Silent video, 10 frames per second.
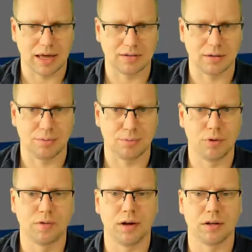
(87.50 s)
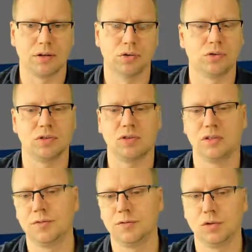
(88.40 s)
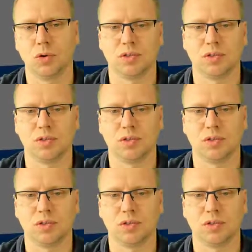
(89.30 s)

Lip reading: As an approver, I can use this div to